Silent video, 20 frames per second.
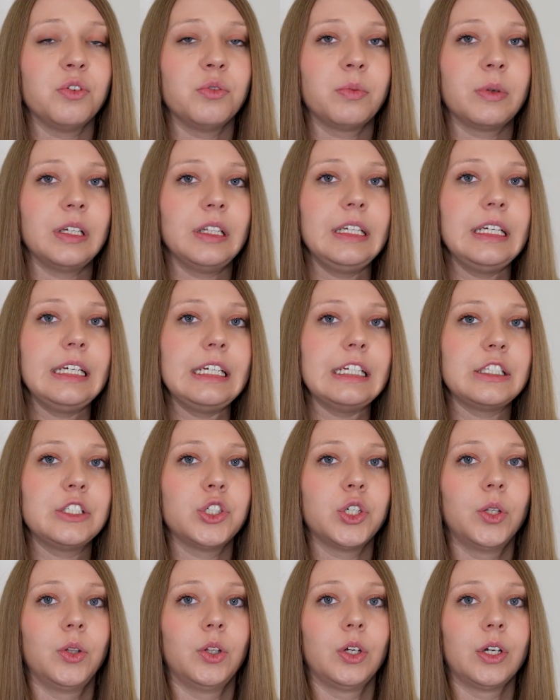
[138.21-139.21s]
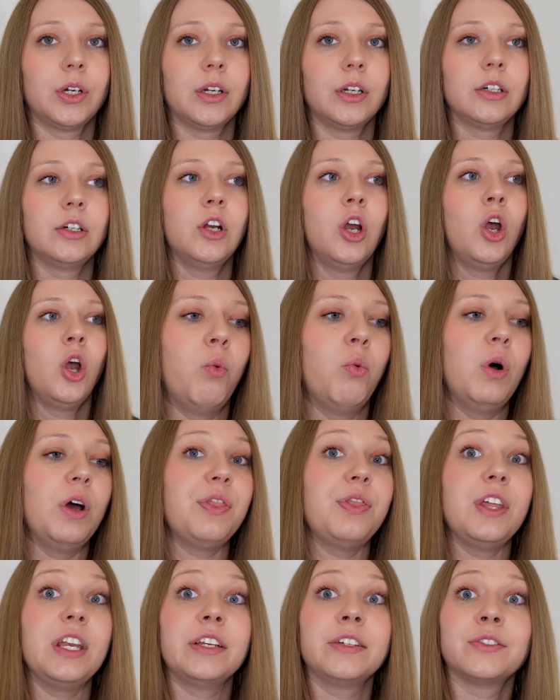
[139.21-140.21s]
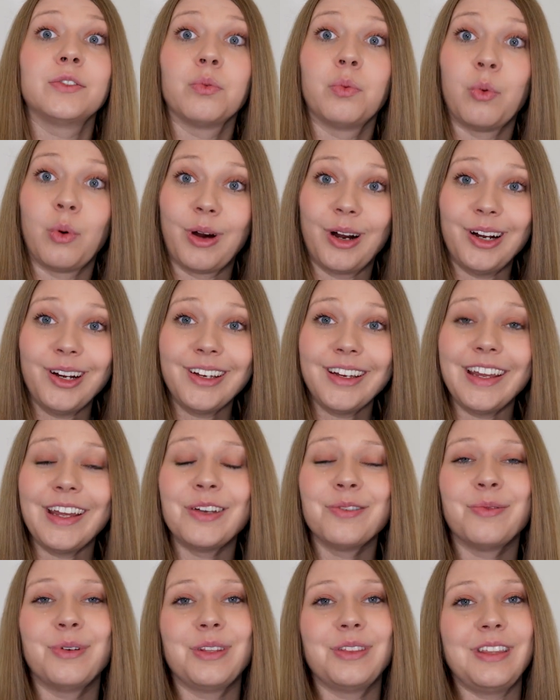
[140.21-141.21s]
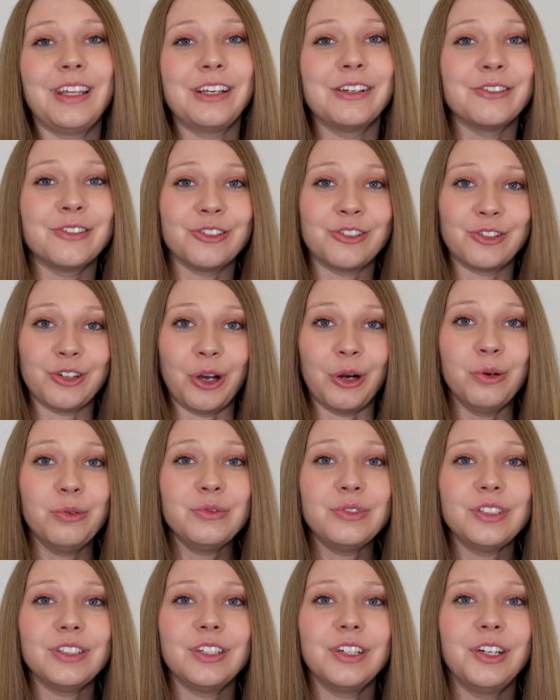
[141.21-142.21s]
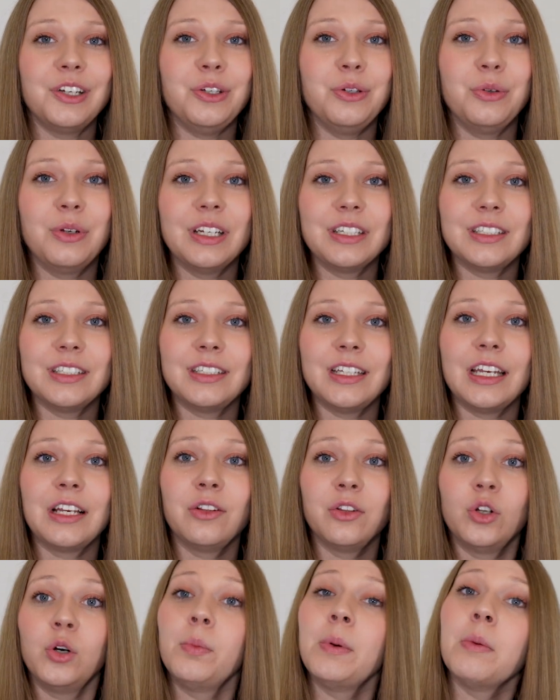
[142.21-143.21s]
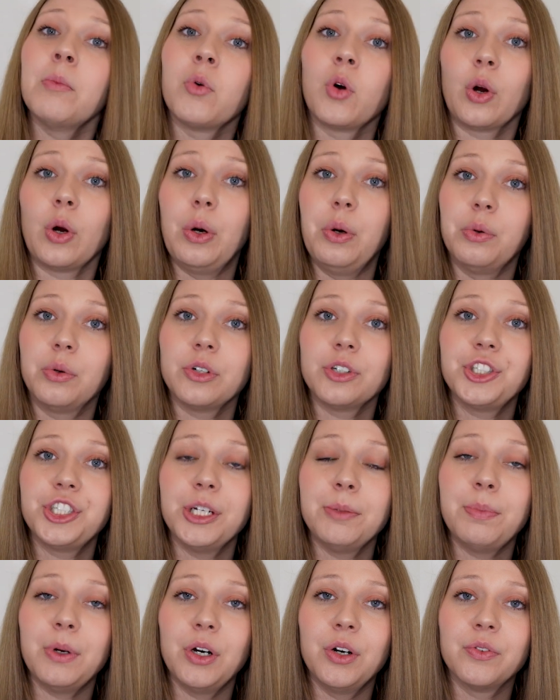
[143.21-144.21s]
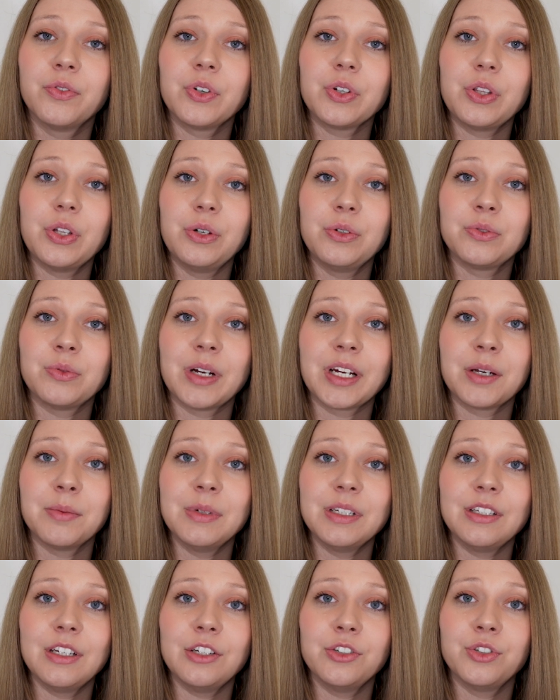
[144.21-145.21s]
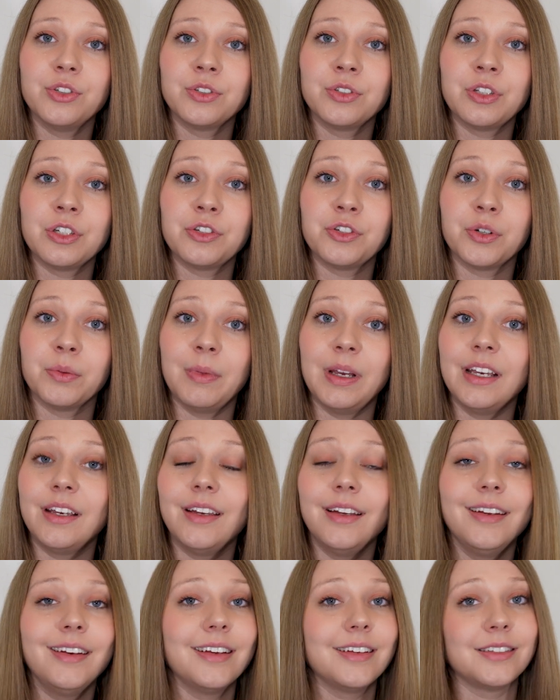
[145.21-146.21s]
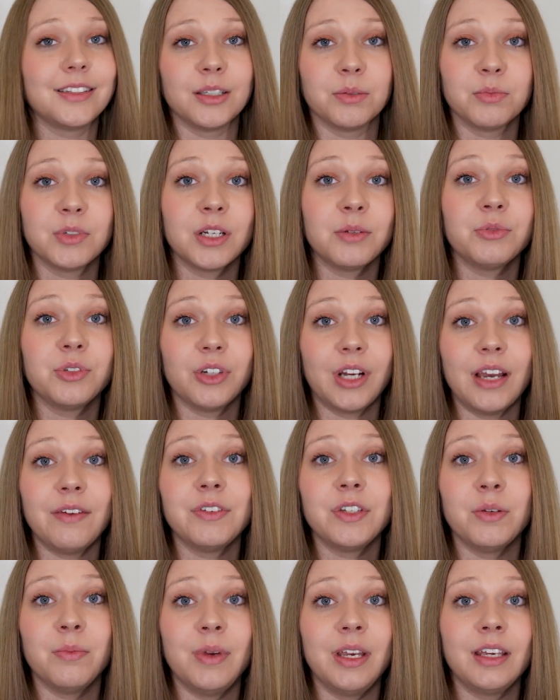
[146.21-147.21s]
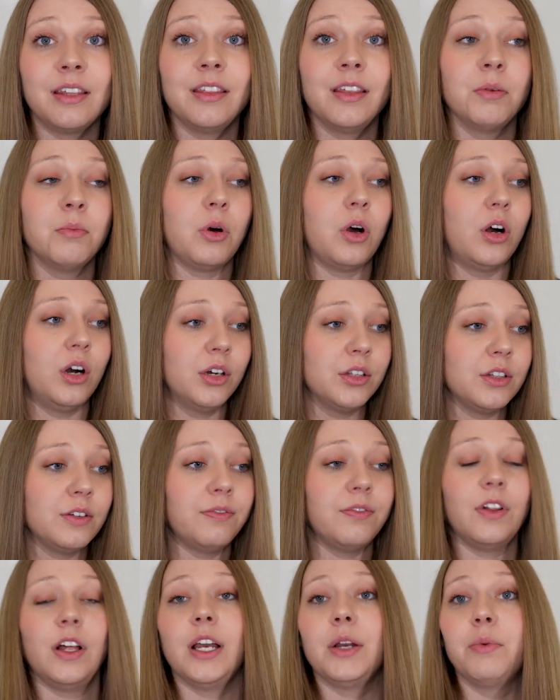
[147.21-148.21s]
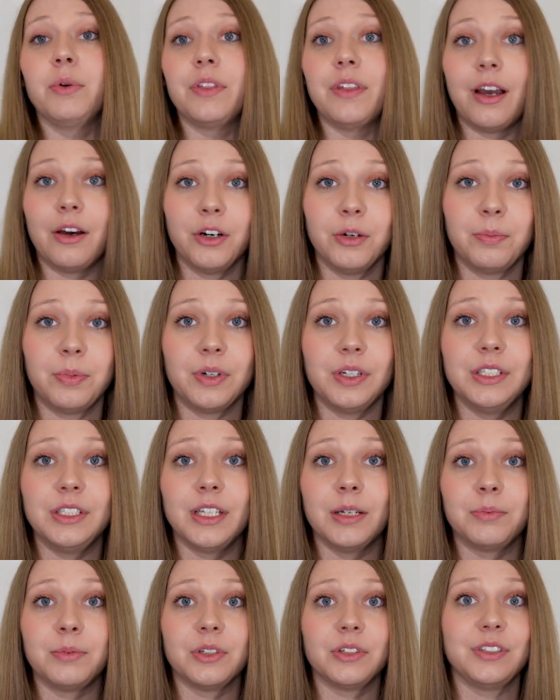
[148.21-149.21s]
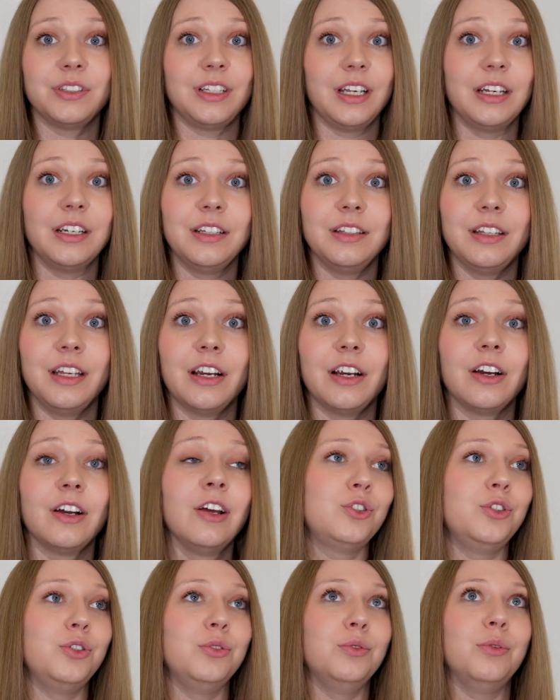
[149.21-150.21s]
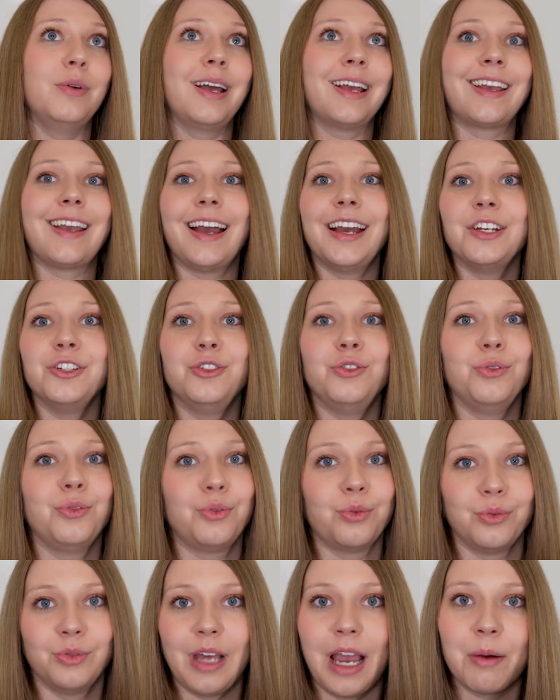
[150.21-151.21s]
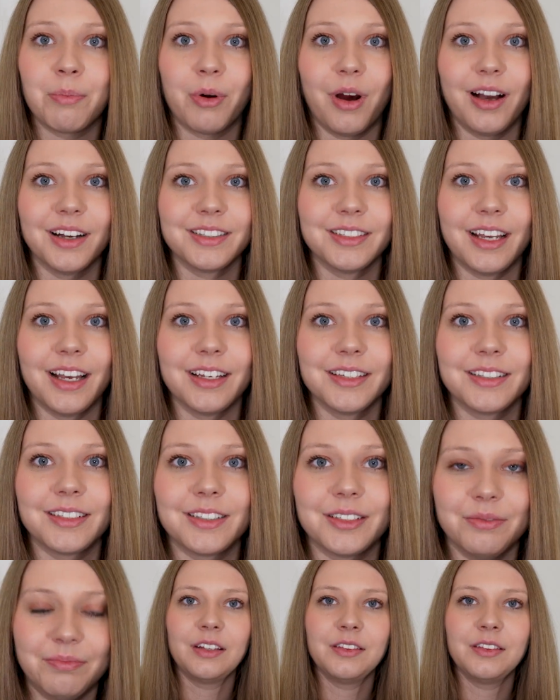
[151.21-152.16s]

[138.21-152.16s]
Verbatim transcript: You really get to learn what things work and what things don't. You get to take a little bit more ownership over those recommendations that you're making, and sometimes you're having to make them on the fly without a preceptor standing there to guide you through that process.